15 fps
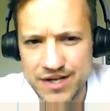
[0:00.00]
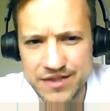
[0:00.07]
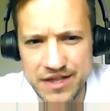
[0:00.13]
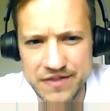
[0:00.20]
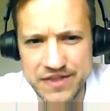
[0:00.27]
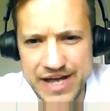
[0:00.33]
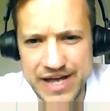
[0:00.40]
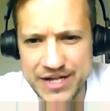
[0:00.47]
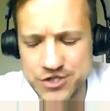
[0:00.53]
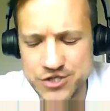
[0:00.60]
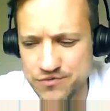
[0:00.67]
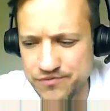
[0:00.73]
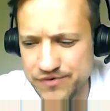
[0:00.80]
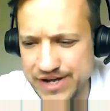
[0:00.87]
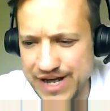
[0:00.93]
than the
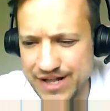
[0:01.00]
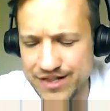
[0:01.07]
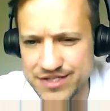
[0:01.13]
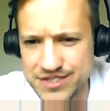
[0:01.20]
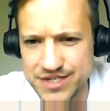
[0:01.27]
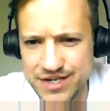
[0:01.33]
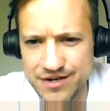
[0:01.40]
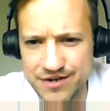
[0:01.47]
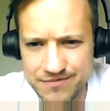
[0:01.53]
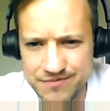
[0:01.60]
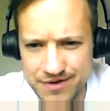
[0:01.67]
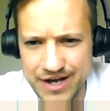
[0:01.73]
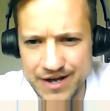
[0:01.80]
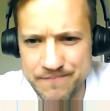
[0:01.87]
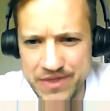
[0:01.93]
actual reality.
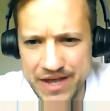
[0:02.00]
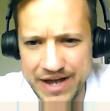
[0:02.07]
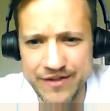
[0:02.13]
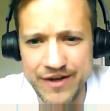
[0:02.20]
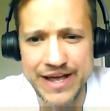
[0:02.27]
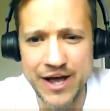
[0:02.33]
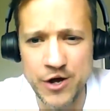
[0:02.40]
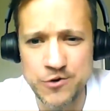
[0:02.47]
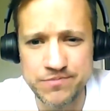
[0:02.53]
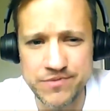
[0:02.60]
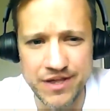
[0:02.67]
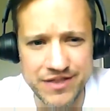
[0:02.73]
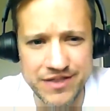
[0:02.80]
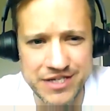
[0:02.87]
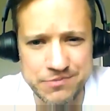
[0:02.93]
And I hope
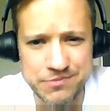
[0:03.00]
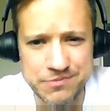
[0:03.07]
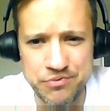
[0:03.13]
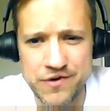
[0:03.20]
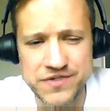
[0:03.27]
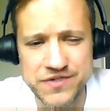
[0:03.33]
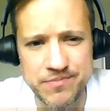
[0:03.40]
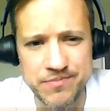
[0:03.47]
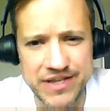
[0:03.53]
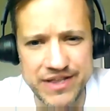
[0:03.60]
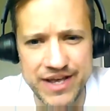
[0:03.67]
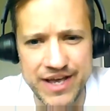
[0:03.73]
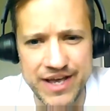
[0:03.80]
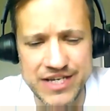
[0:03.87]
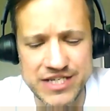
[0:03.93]
that this proves to be
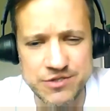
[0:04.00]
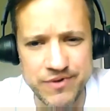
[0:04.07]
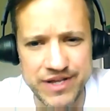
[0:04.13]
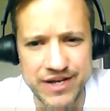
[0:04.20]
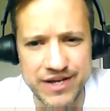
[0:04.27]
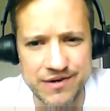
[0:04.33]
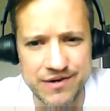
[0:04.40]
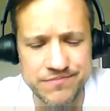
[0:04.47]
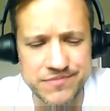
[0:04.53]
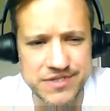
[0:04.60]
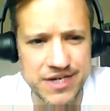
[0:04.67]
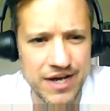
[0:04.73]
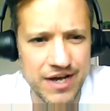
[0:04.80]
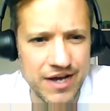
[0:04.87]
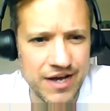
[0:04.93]
the case when it
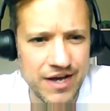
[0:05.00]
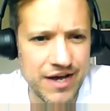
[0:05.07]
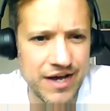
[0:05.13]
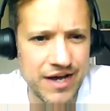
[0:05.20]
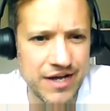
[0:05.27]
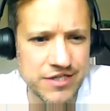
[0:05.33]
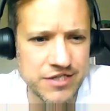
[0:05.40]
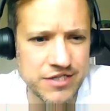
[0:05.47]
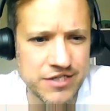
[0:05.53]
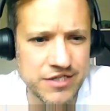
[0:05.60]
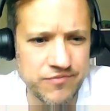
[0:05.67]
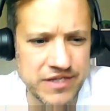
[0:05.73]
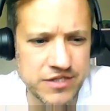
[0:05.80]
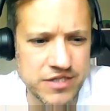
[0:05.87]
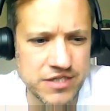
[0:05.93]
comes
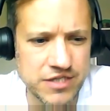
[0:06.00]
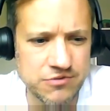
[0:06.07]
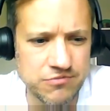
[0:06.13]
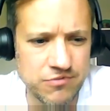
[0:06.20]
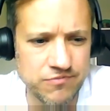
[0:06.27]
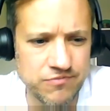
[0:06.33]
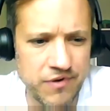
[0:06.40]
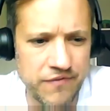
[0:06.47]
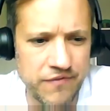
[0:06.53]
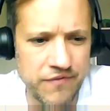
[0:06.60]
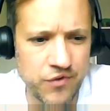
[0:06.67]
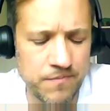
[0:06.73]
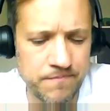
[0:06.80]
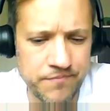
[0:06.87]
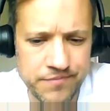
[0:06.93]
to renters
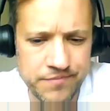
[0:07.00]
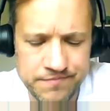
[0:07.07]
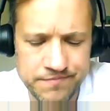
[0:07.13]
reform.